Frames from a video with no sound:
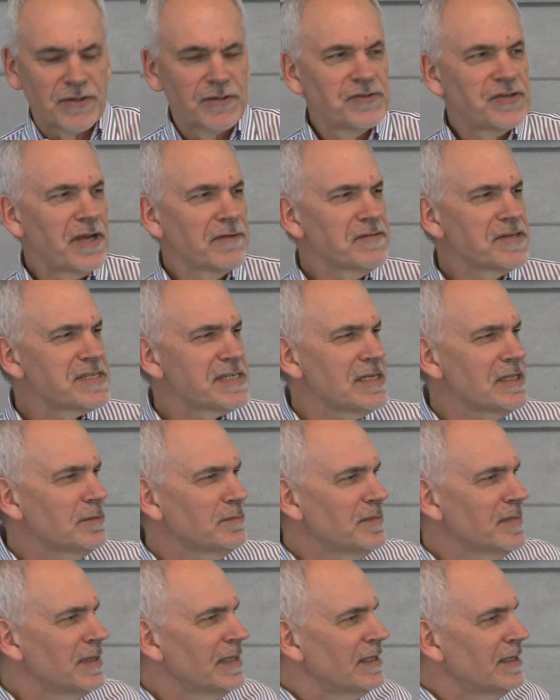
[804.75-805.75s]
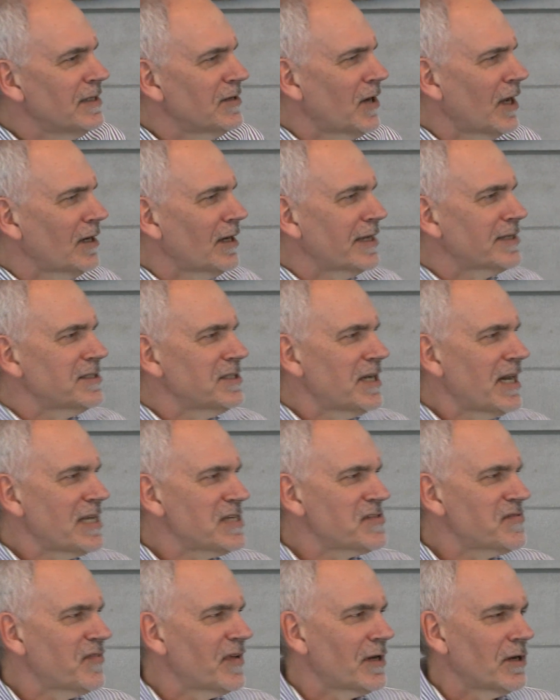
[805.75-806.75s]
Do you ever see them? Not like
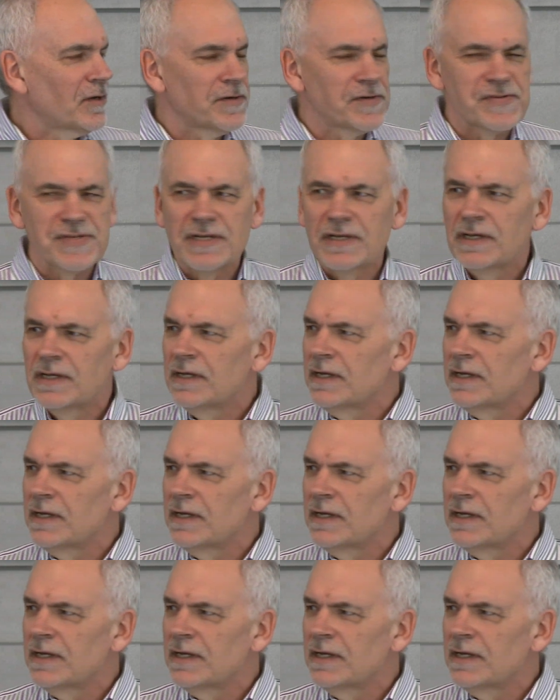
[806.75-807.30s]
today's fiddlers.